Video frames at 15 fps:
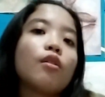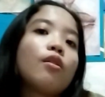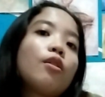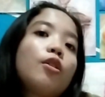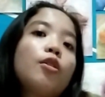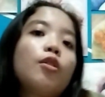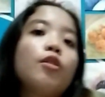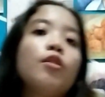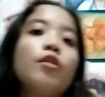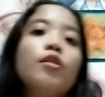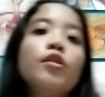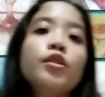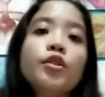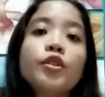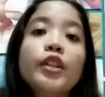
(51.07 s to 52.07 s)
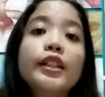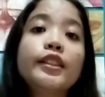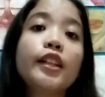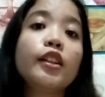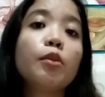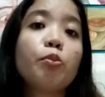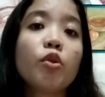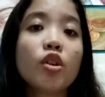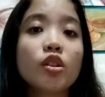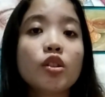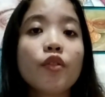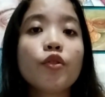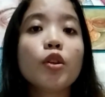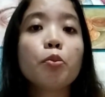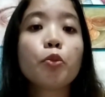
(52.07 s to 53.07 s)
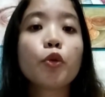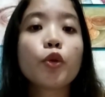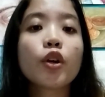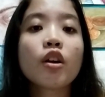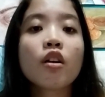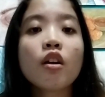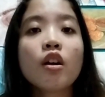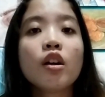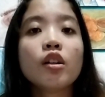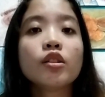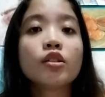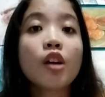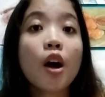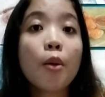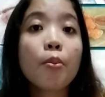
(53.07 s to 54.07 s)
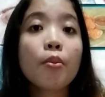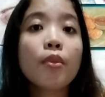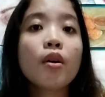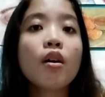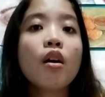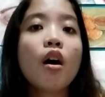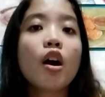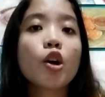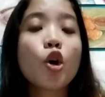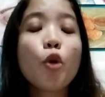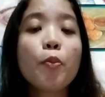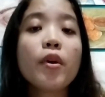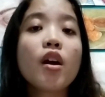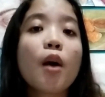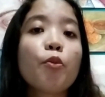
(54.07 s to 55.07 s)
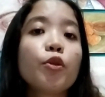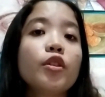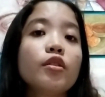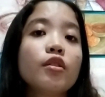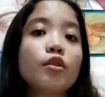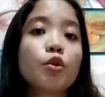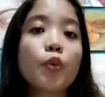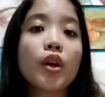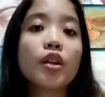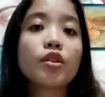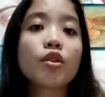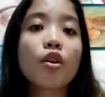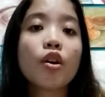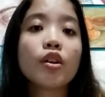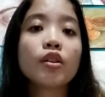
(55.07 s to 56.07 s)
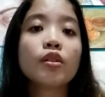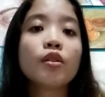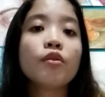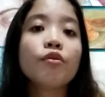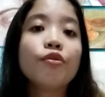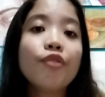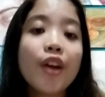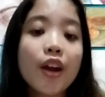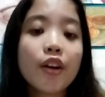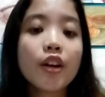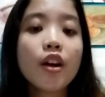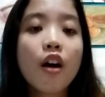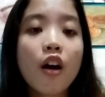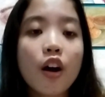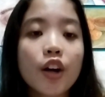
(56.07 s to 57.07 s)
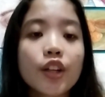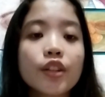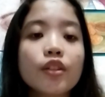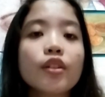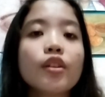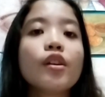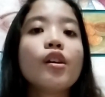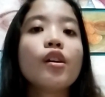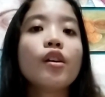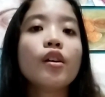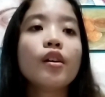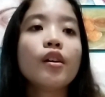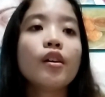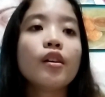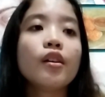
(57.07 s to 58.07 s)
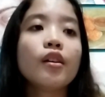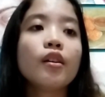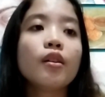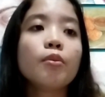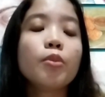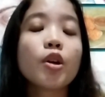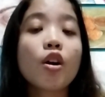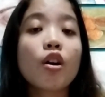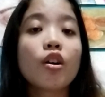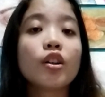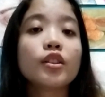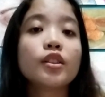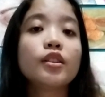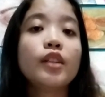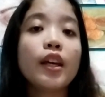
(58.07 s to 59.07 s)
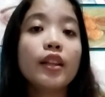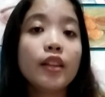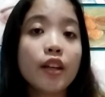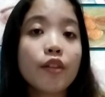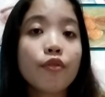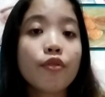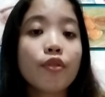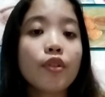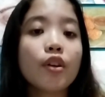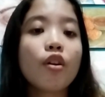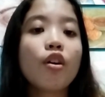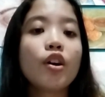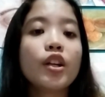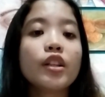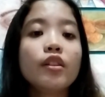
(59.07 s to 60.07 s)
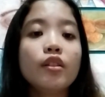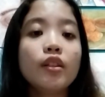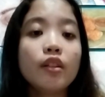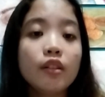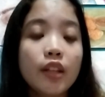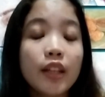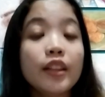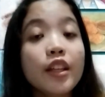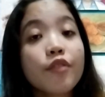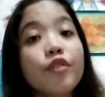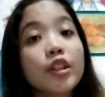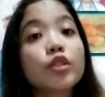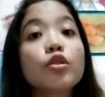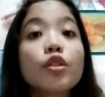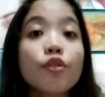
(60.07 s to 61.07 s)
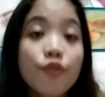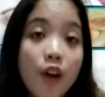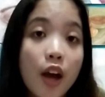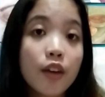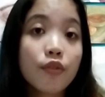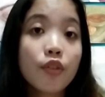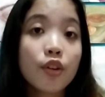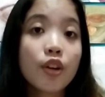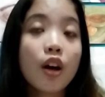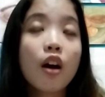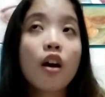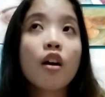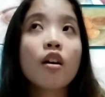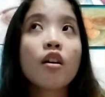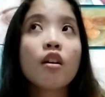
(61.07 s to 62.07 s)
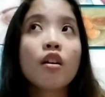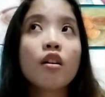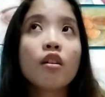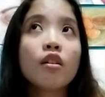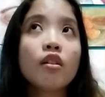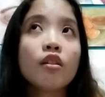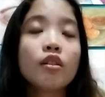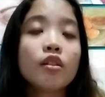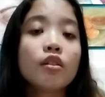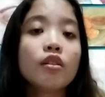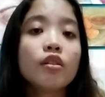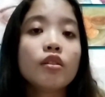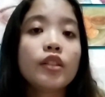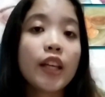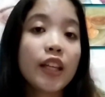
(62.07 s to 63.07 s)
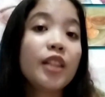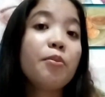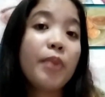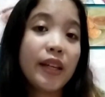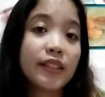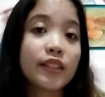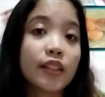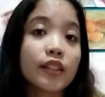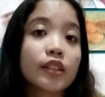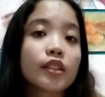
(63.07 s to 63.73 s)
or should I say the poorest of the poor, some are coping up with the situation very hard, because they live and survive on a daily basis.